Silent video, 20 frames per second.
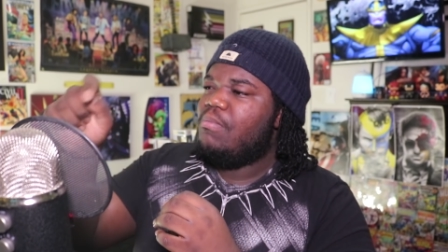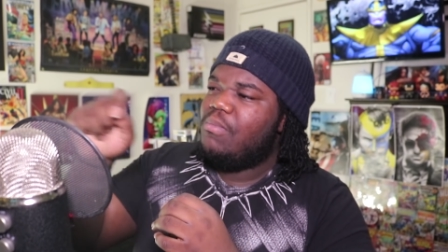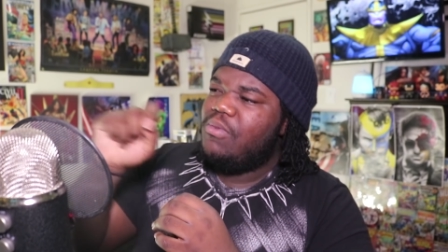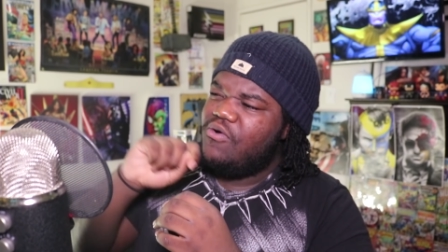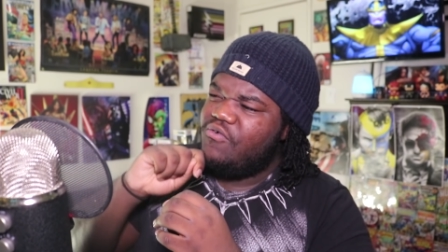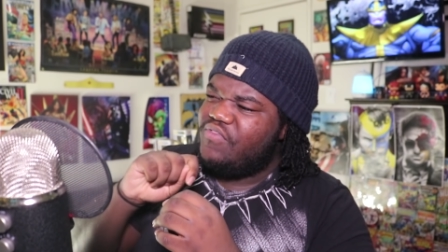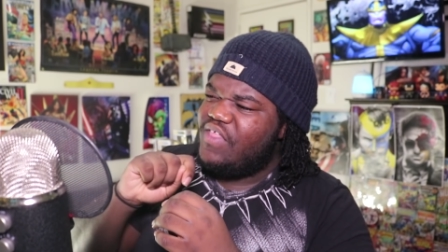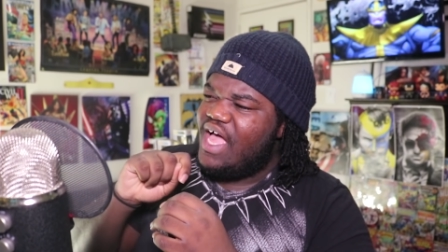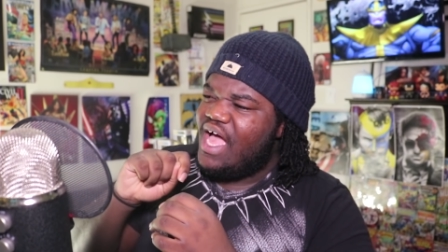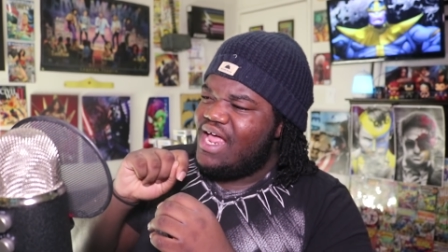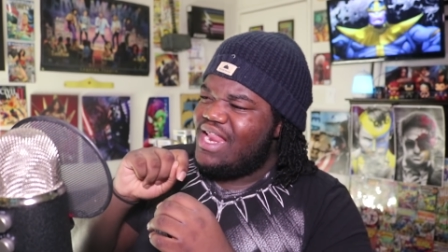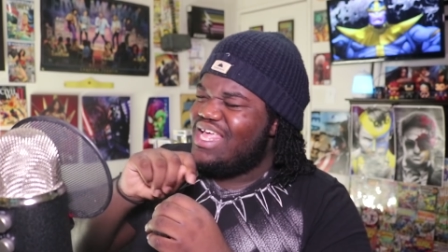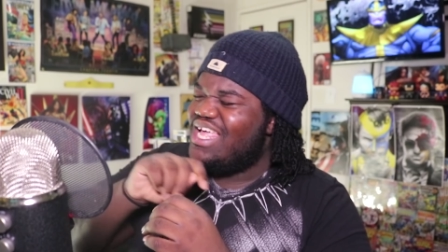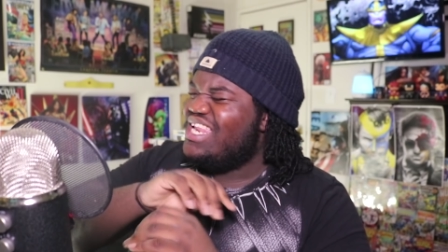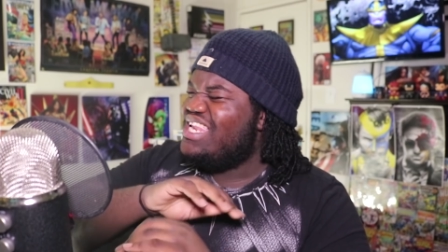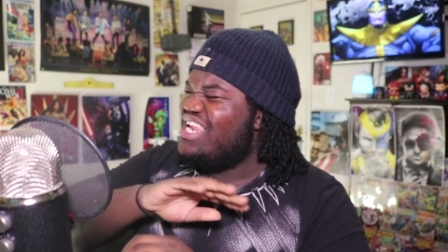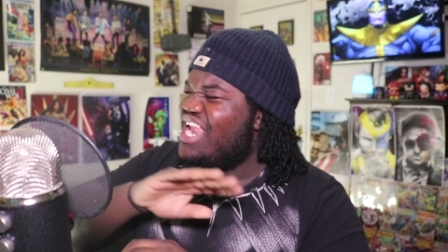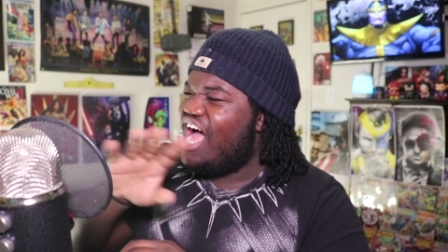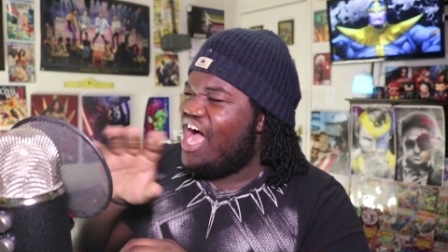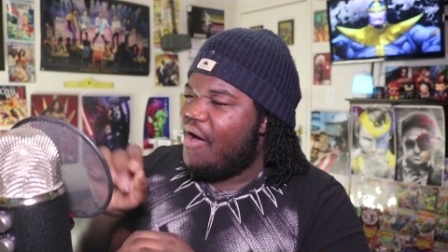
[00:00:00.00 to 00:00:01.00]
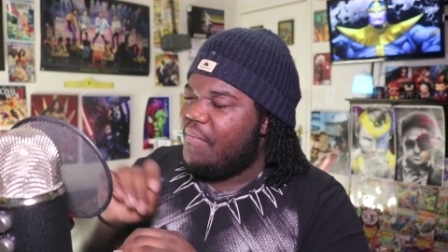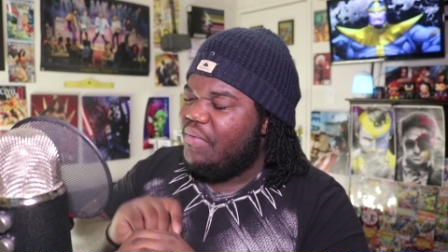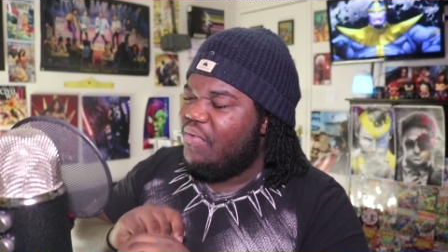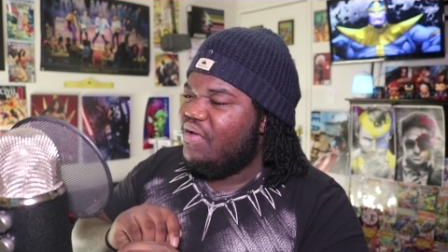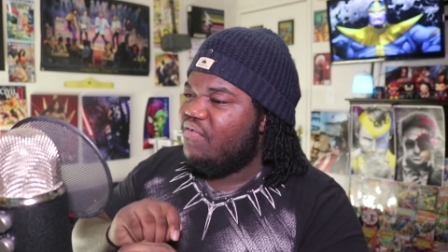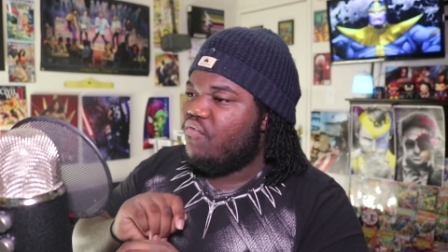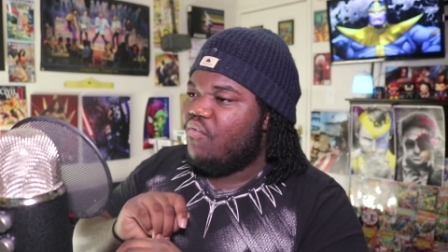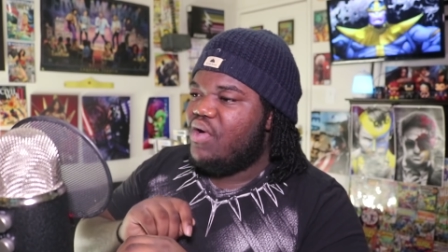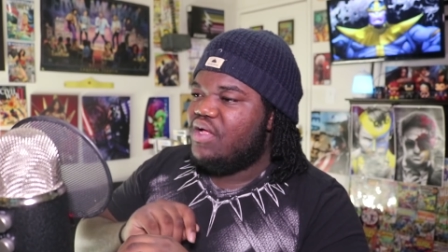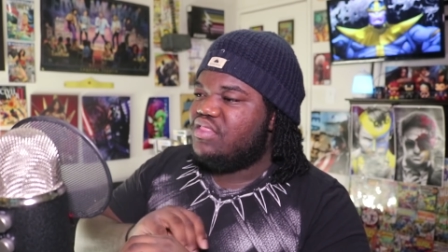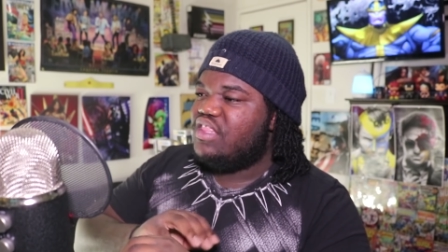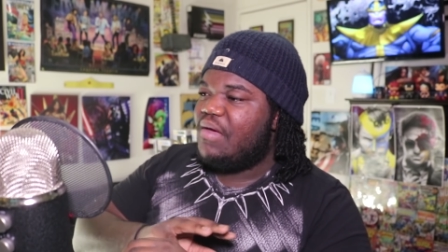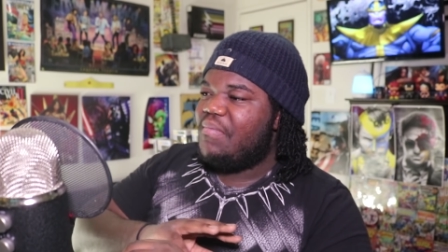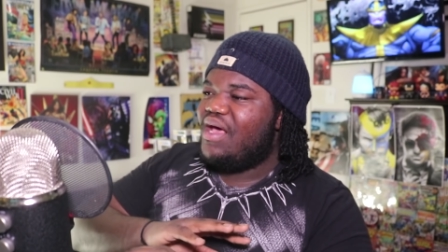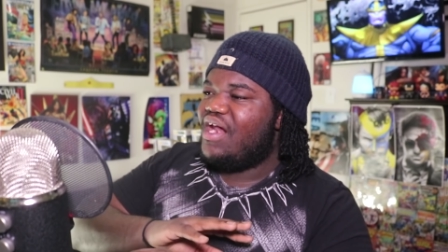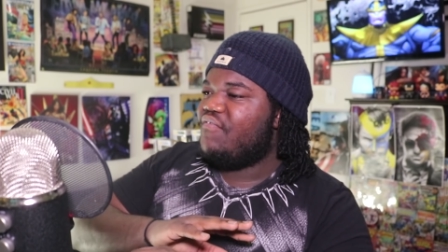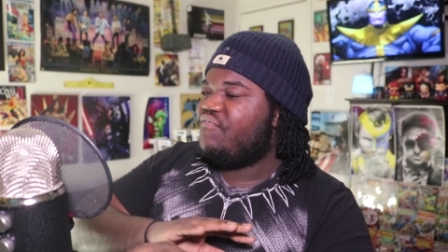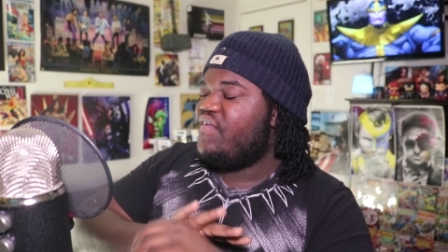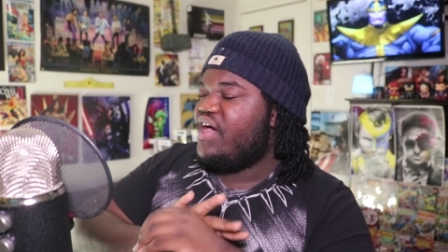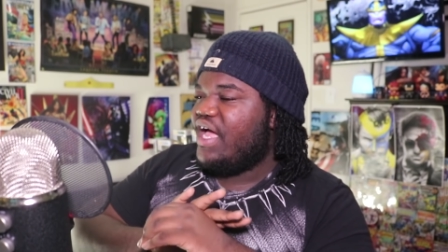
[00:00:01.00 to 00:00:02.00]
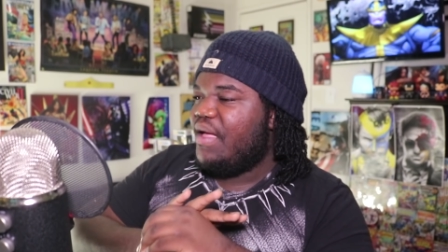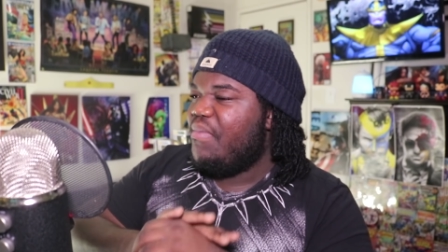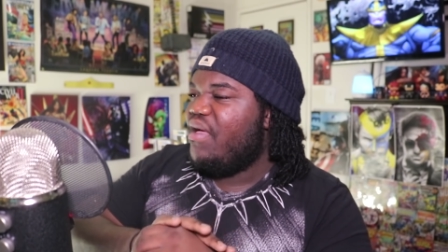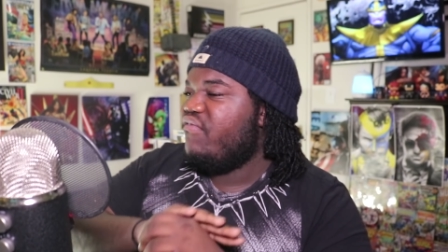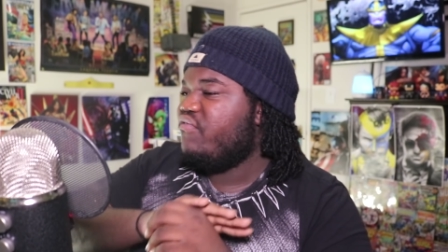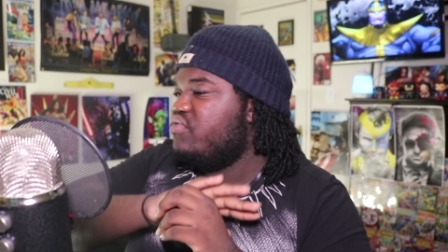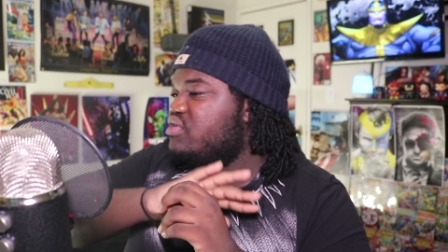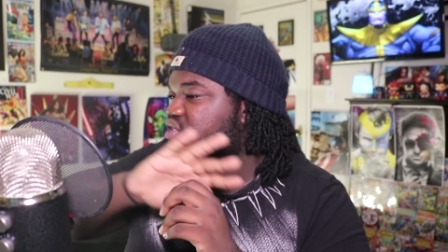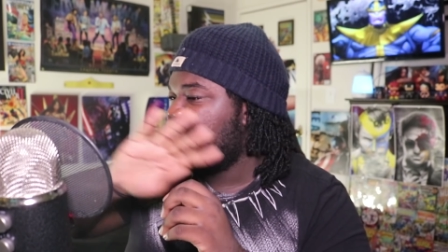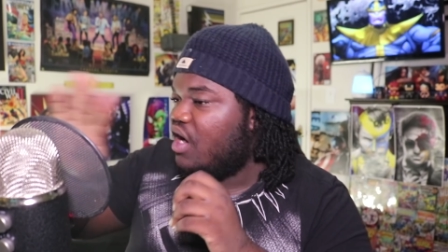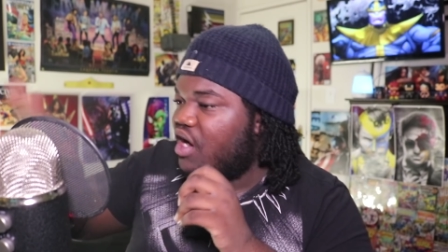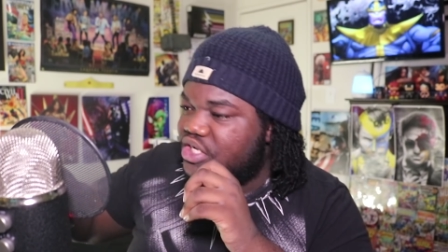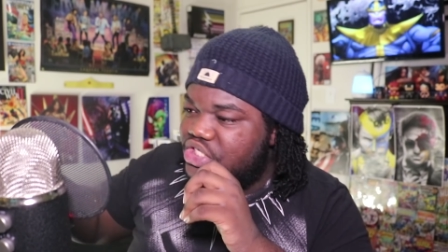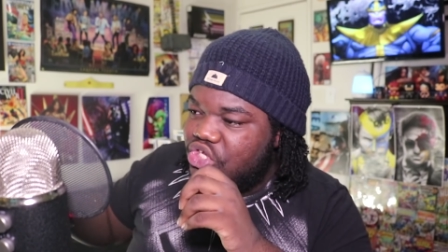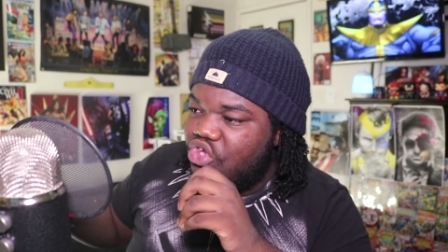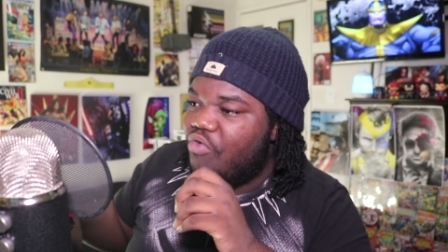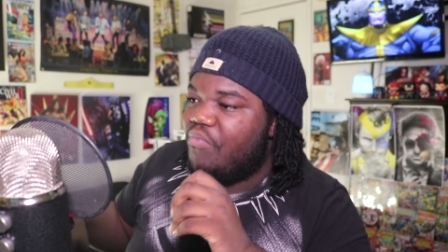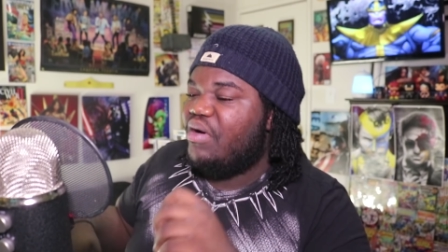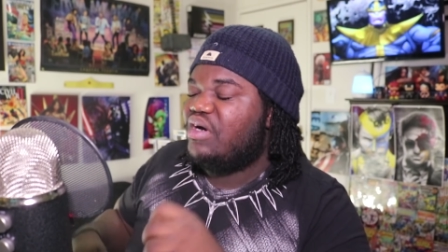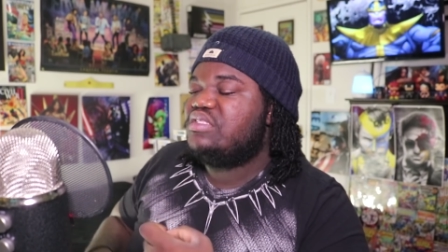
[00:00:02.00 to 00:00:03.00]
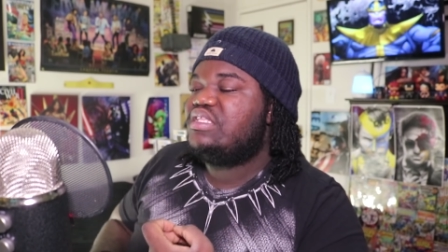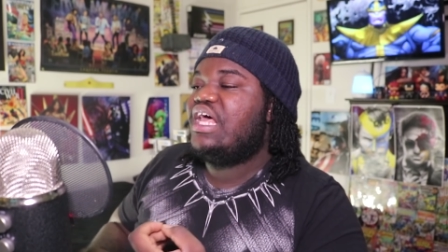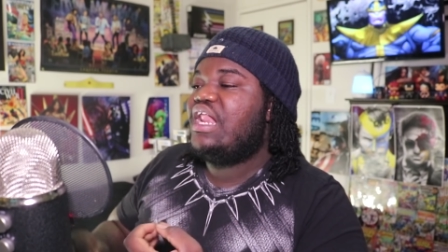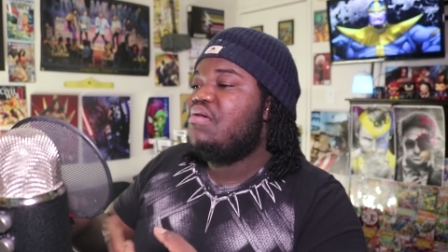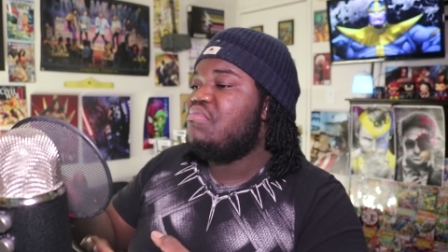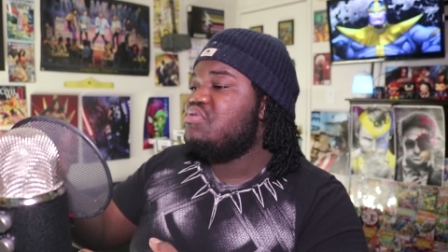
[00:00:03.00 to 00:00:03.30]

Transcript: Move that. Nah, we don't even want that. Matter of fact, I might even want to talk to you about that.